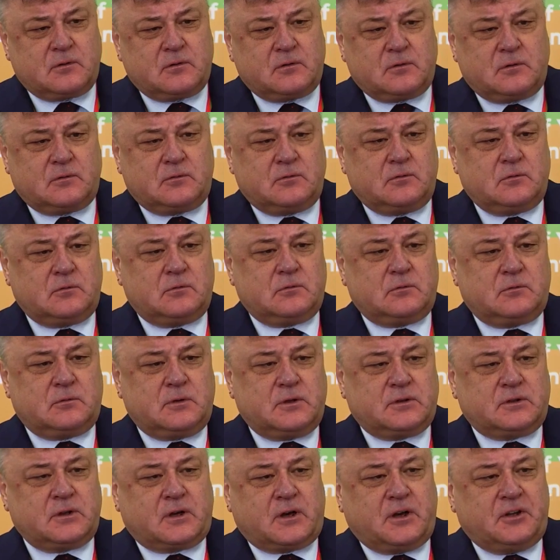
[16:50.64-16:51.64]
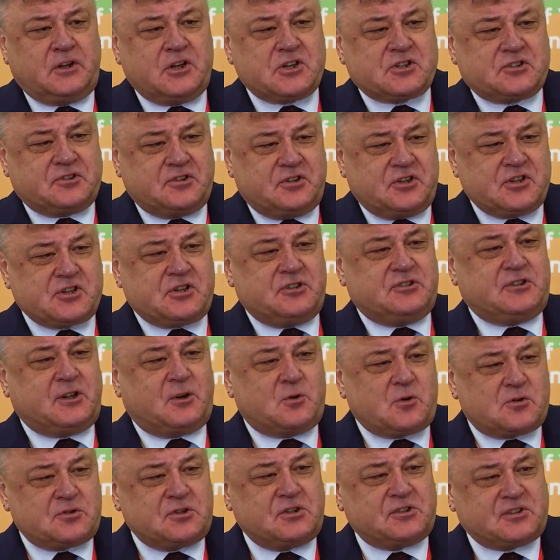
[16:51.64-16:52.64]
are already unmanned, and
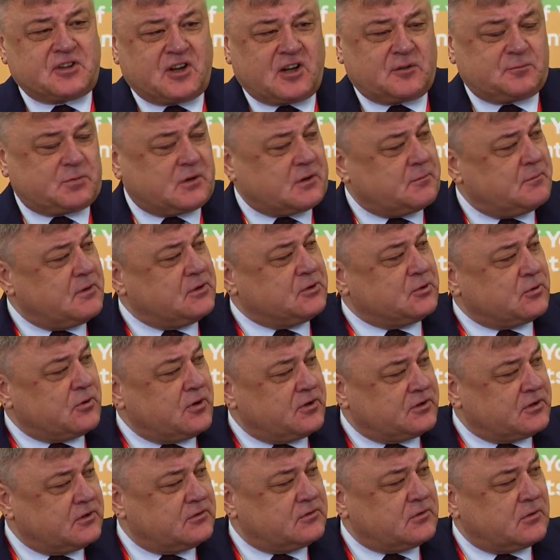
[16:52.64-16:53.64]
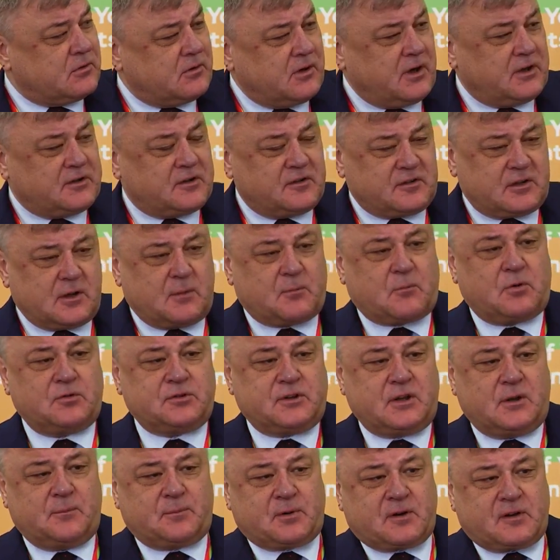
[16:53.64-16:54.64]
in Paris,
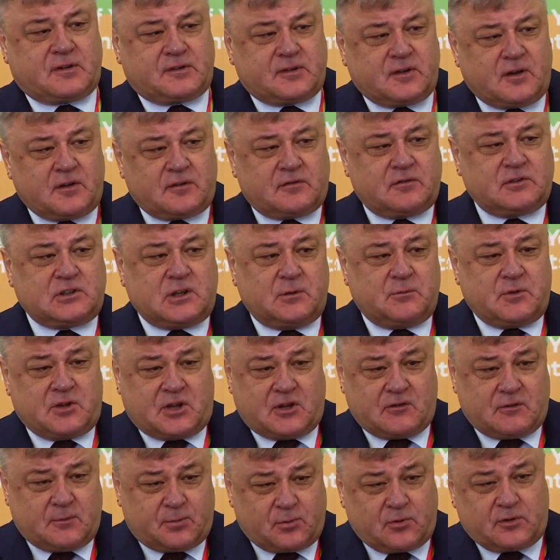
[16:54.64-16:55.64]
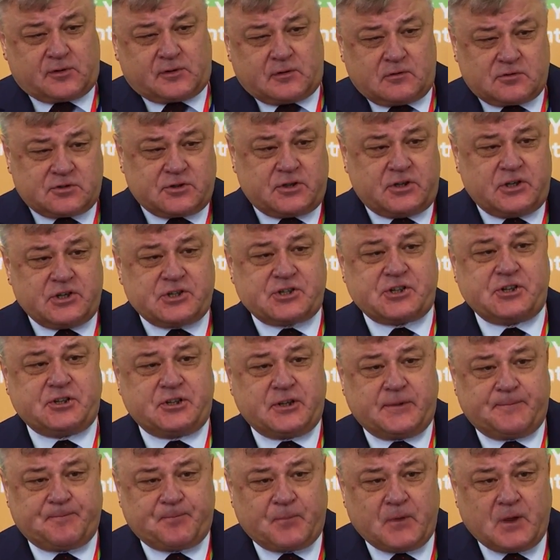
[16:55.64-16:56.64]
all over the world, but in Paris and
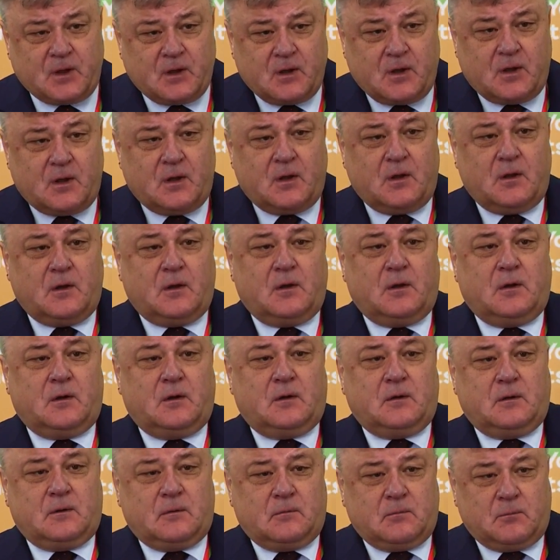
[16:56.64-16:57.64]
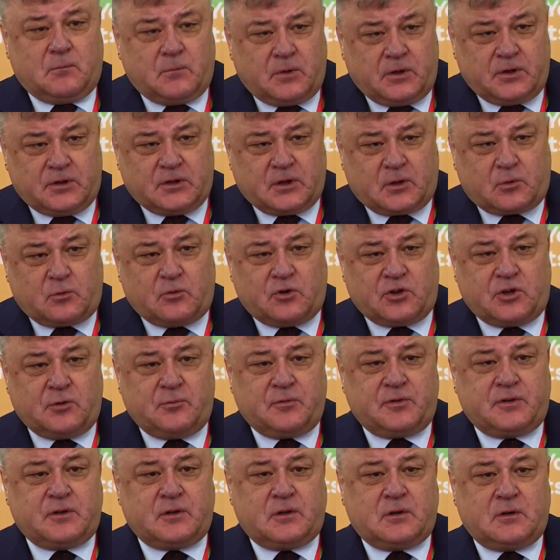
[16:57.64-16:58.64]
Tokyo and some other places,
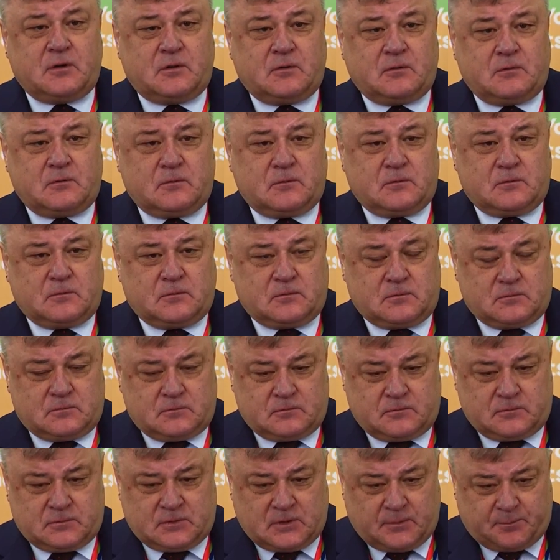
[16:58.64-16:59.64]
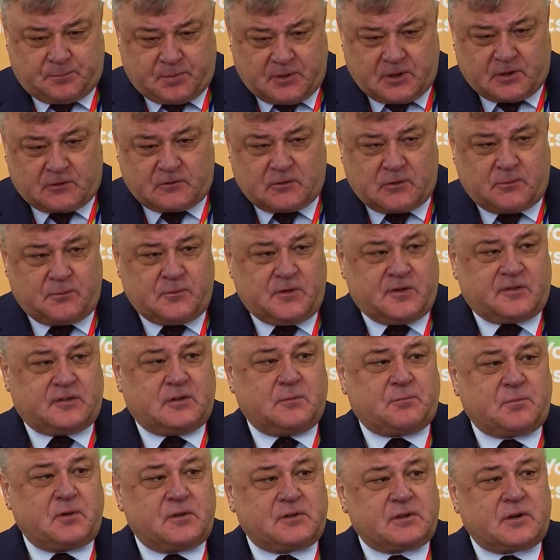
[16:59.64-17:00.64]
so they have resolved these issues
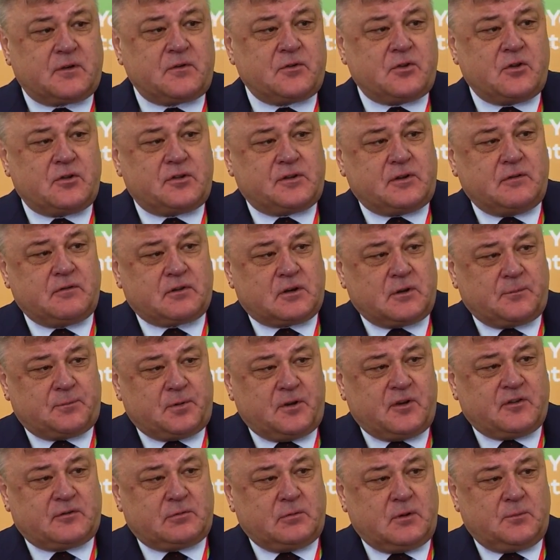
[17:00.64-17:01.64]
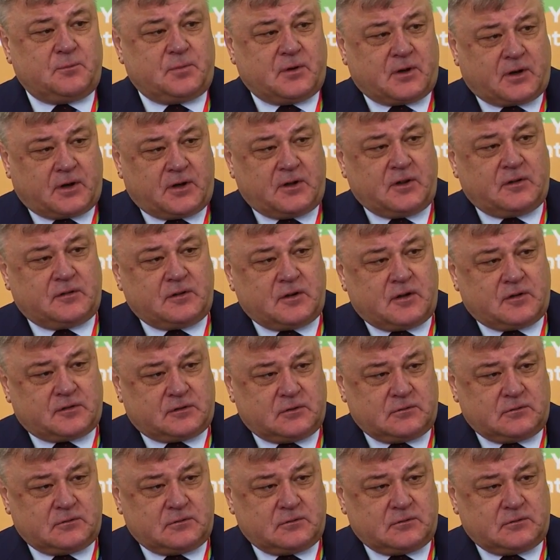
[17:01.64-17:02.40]
already. We are actually